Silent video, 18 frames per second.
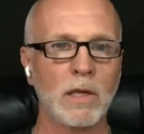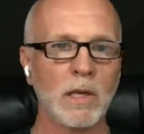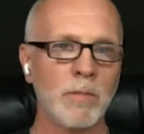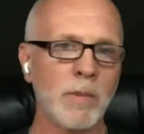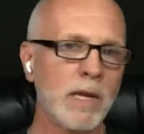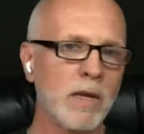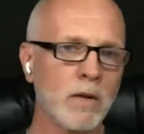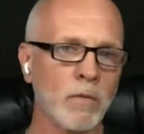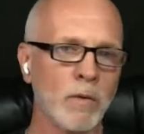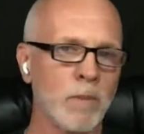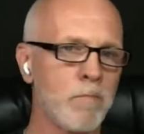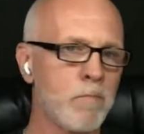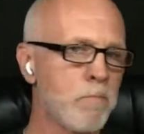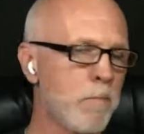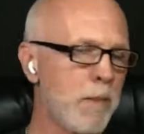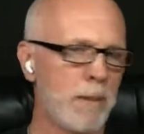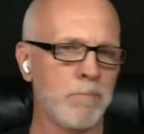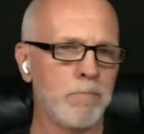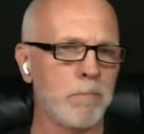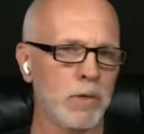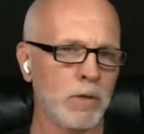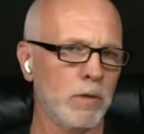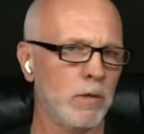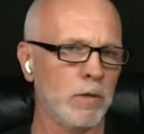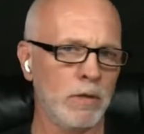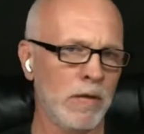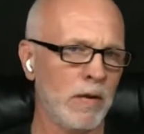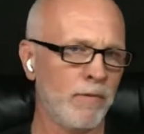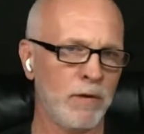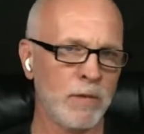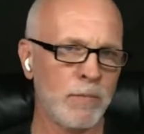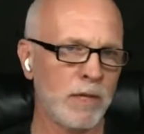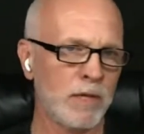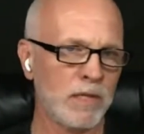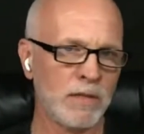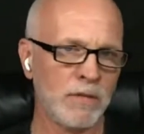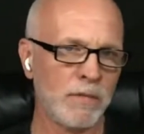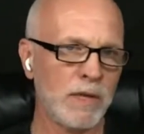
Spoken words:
am I going to remember everybody's